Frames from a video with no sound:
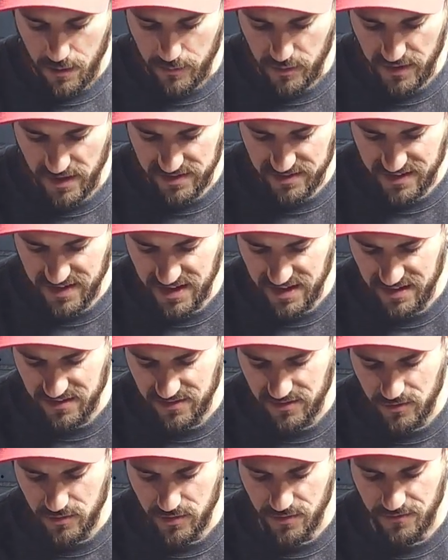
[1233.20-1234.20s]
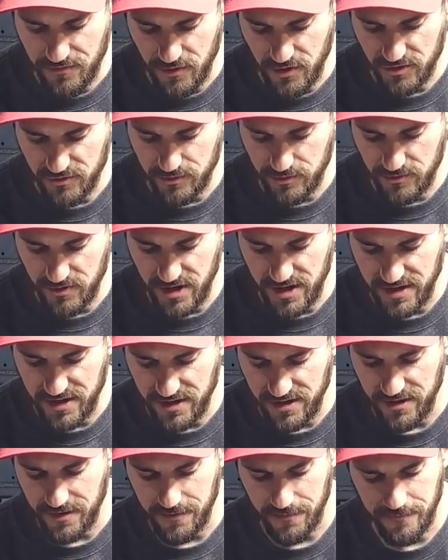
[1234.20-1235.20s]
But let's get into the first one right
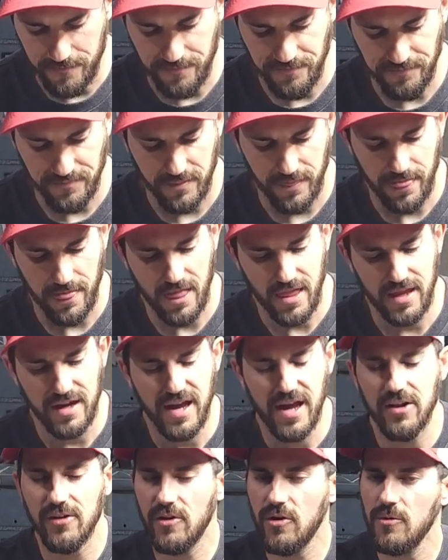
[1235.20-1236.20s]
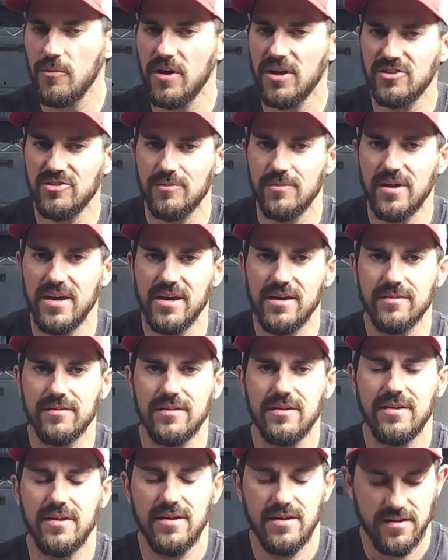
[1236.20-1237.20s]
here. And I don't know much about
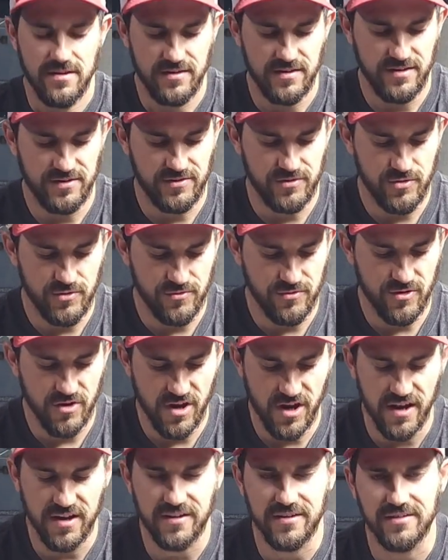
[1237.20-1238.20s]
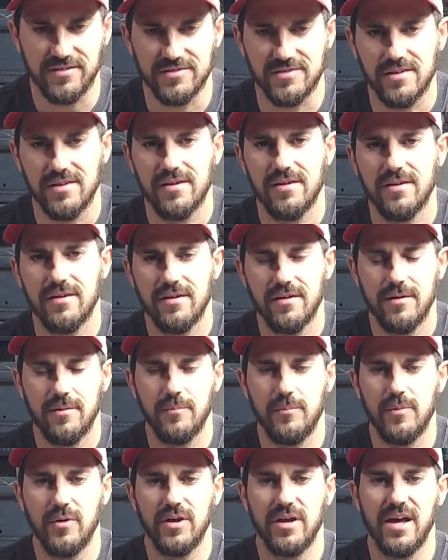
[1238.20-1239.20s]
these two varieties,
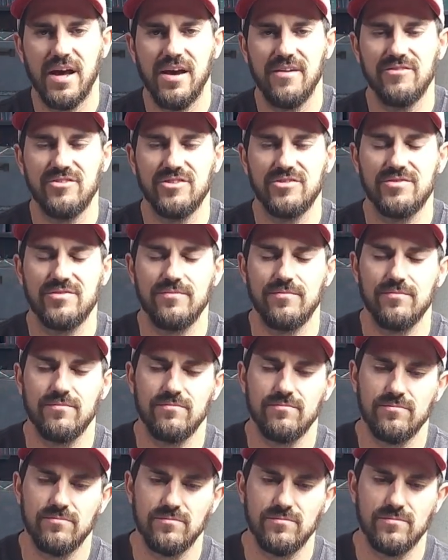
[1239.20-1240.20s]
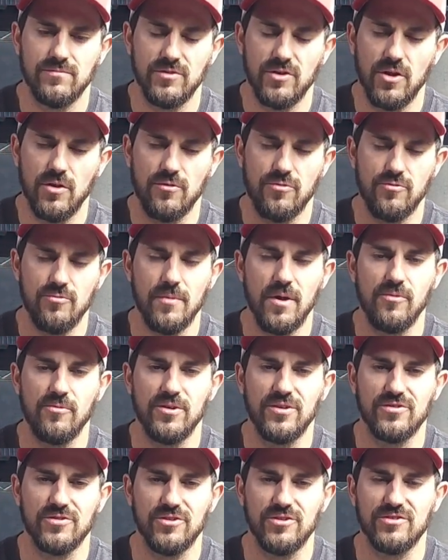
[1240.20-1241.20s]
but I've just, through my
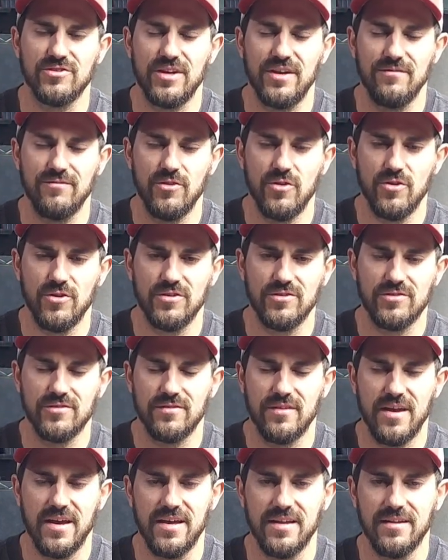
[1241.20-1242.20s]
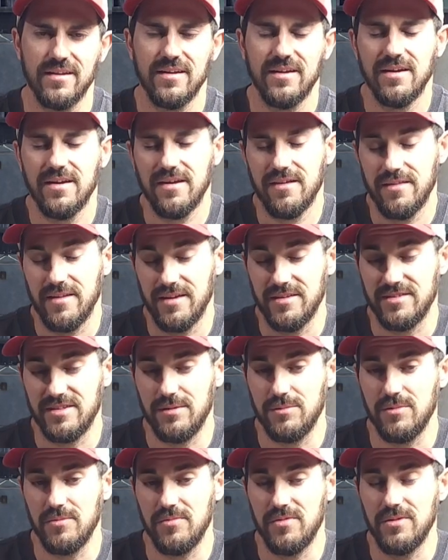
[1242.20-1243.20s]
research, I've noticed that they
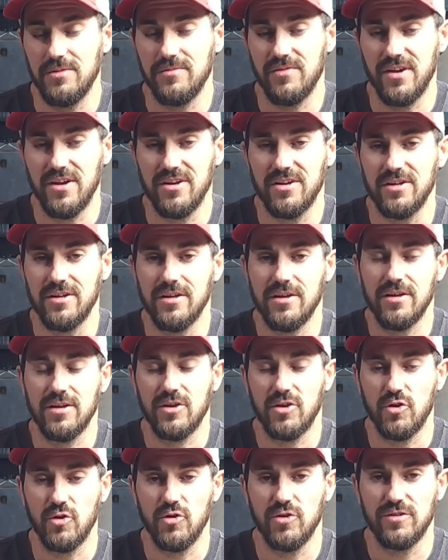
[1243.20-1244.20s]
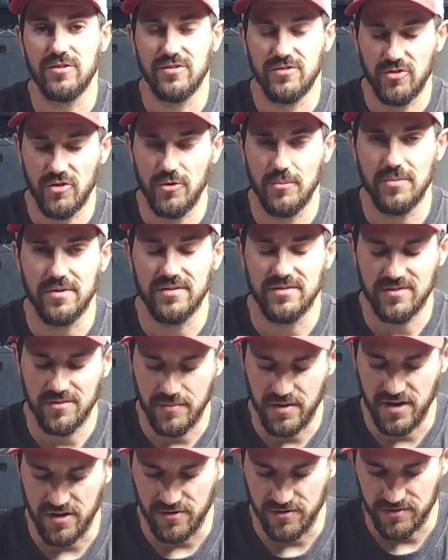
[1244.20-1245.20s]
seem to be very good determinate
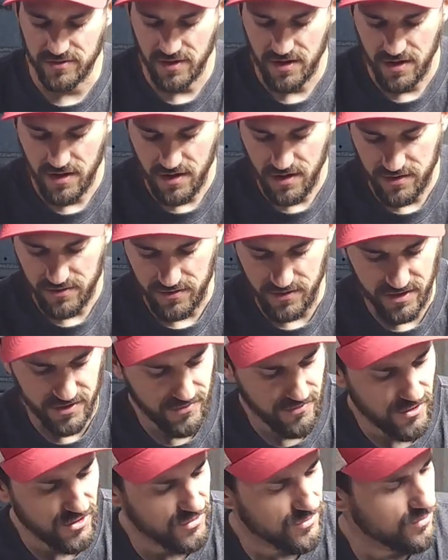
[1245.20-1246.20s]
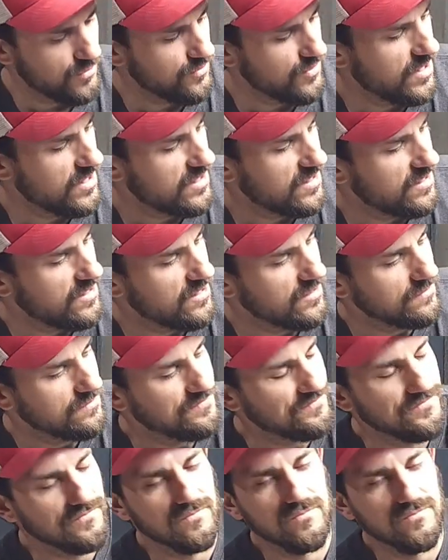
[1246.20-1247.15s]
tomatoes. So this first one right here,